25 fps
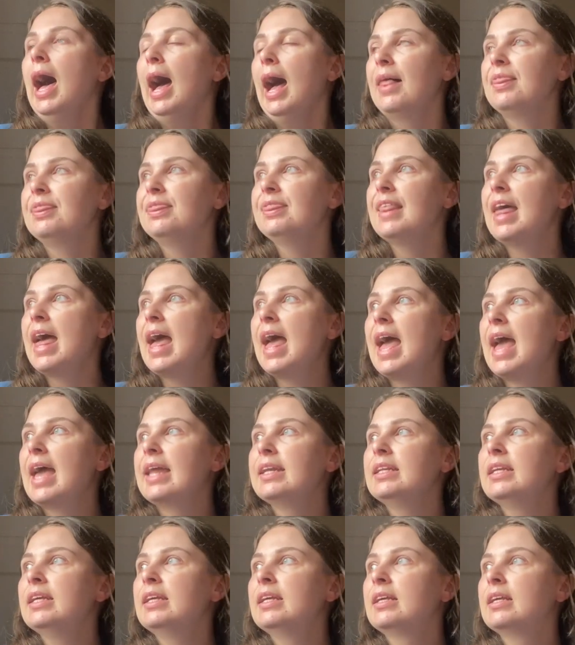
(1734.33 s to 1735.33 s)
And
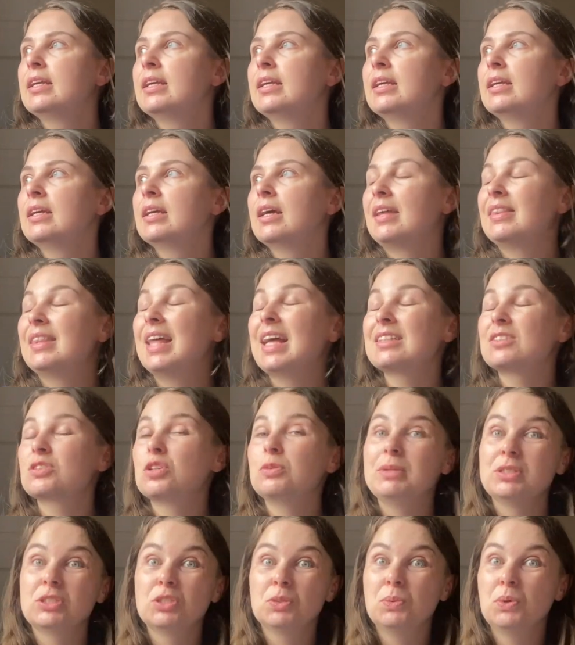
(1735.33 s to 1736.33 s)
then, and that's
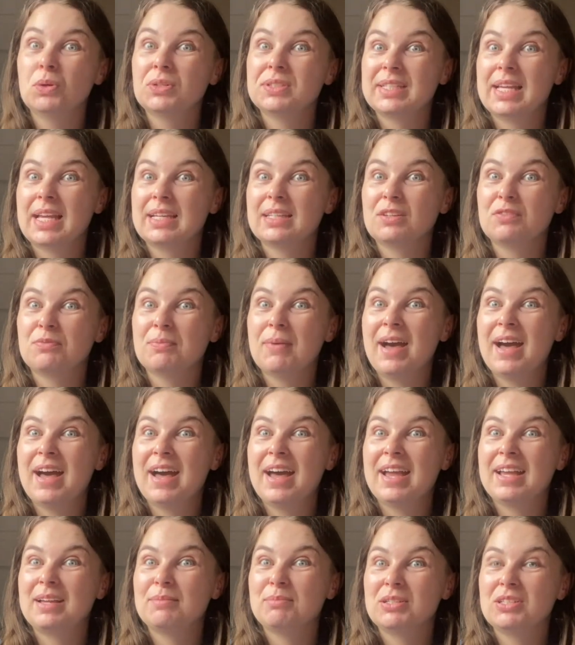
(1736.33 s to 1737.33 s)
coming towards the end of
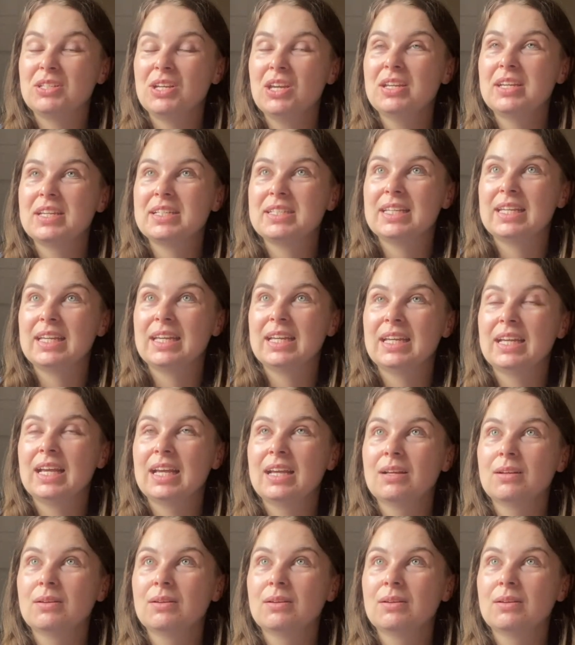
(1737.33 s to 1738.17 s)
my maternity.